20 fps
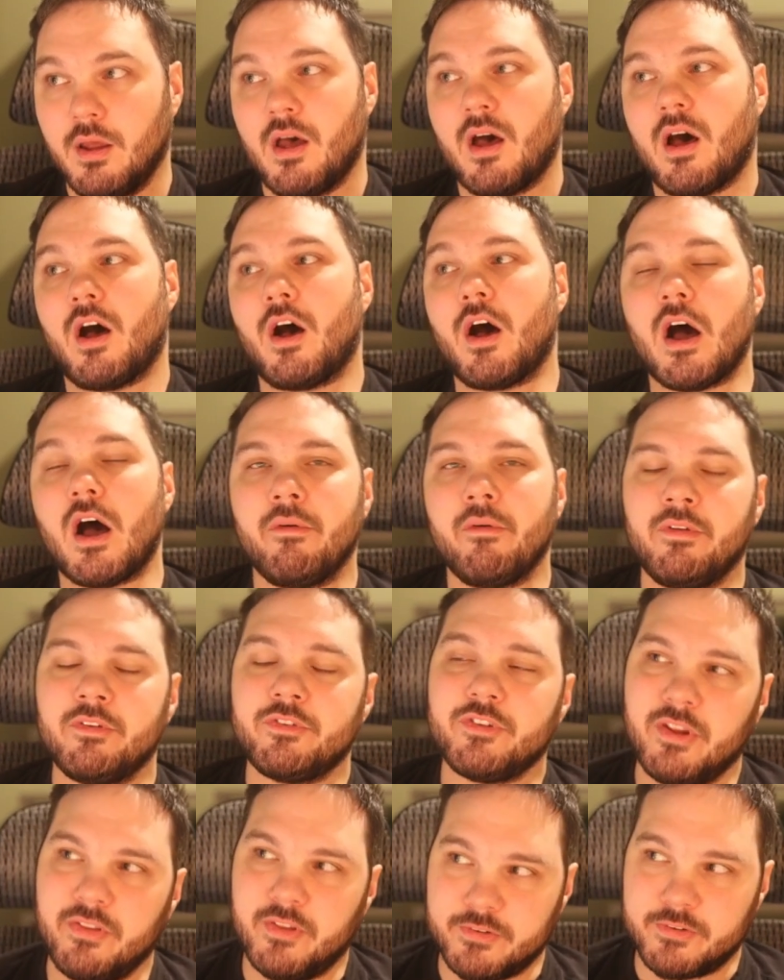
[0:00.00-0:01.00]

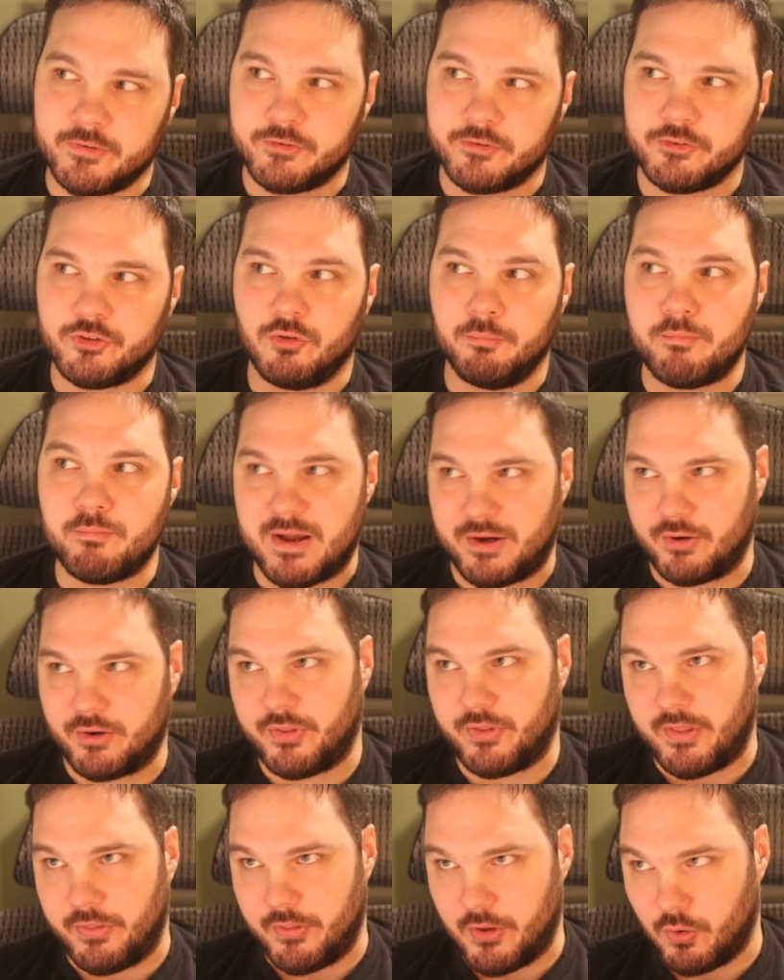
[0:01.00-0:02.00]
Obviously, this is still better
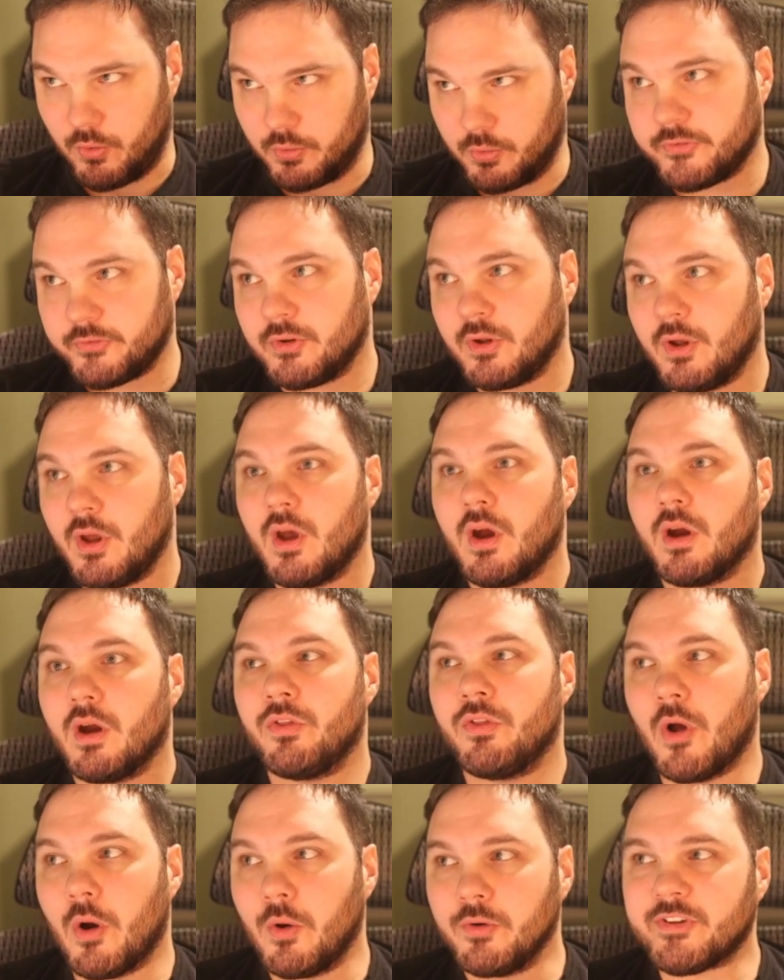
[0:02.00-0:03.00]
than those.
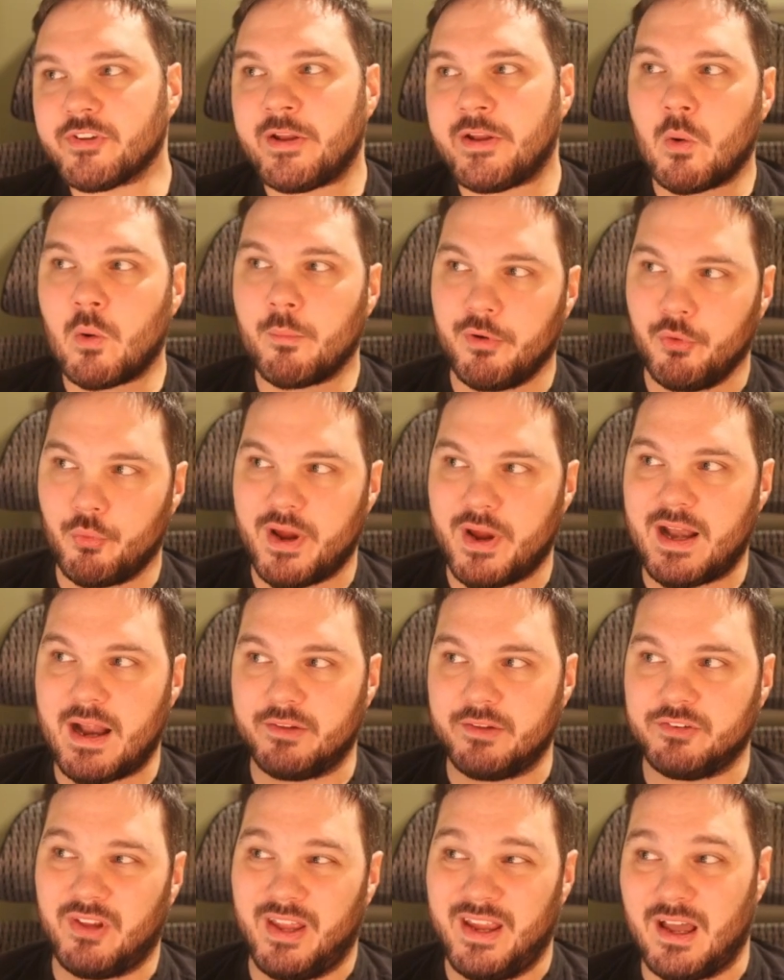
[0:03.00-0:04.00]
Those I normally rate
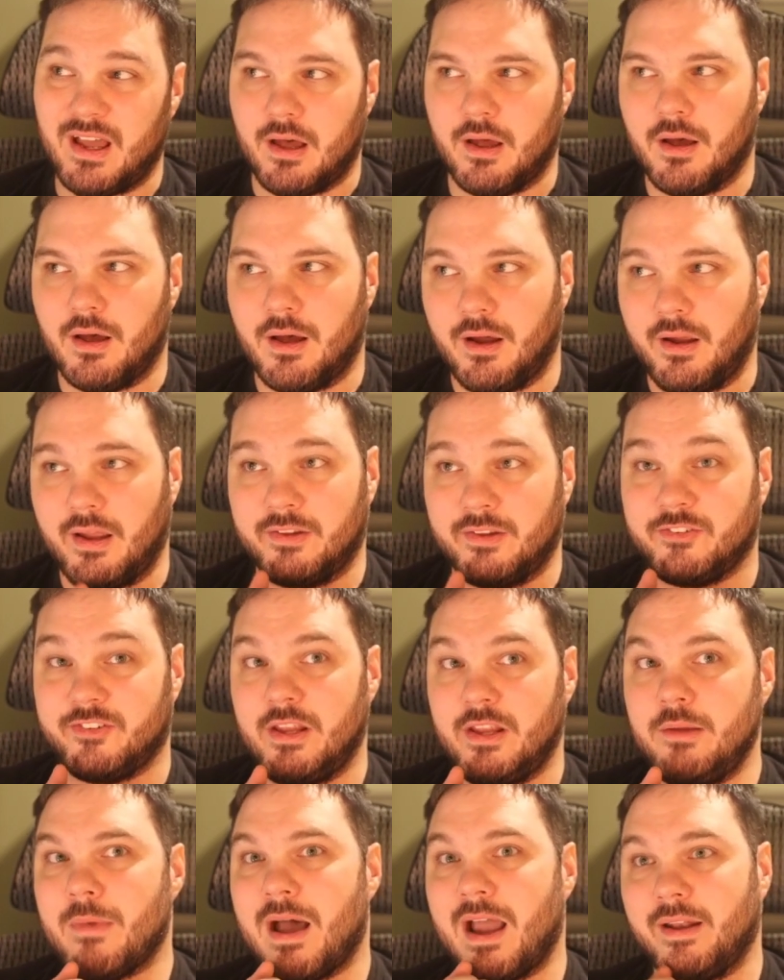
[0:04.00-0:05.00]
as like a C-,
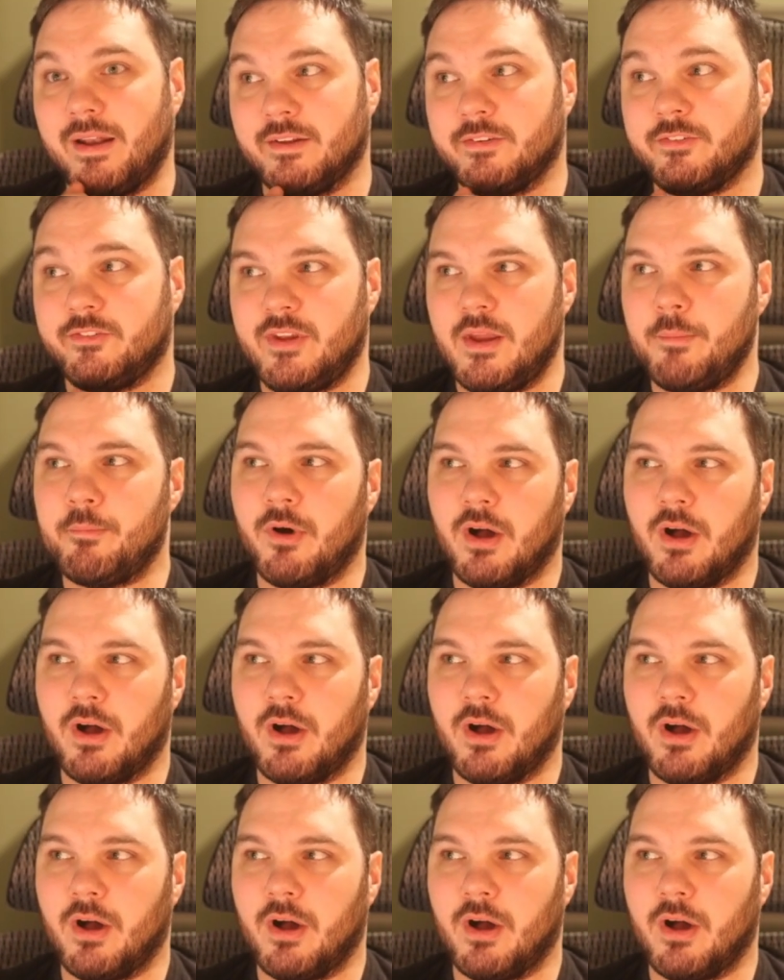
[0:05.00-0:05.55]
D+.